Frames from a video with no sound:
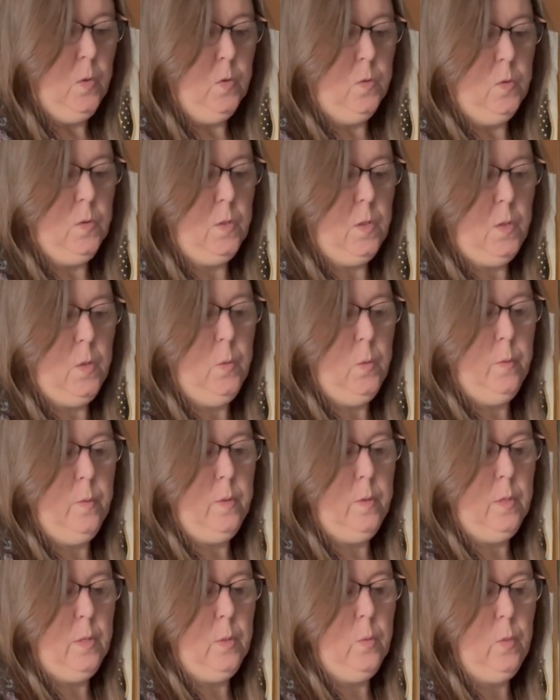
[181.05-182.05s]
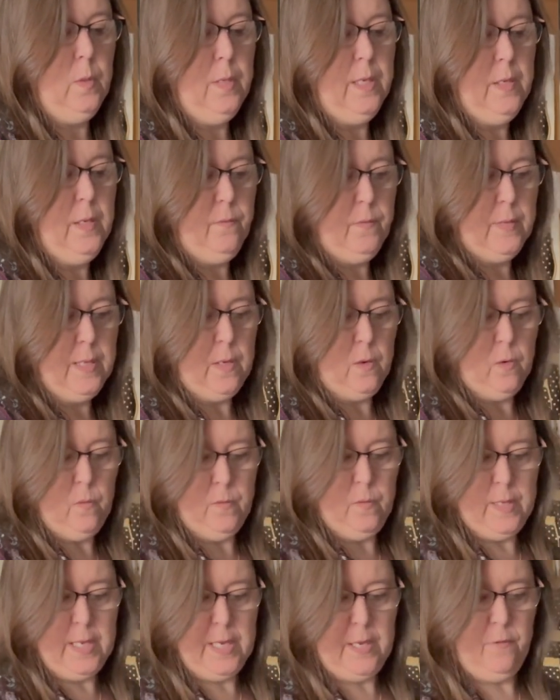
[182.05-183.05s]
So I'll leave that
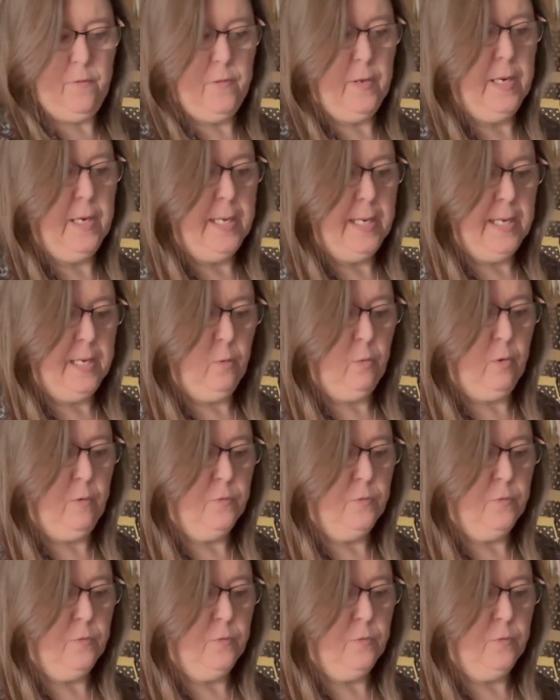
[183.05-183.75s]
on there for now.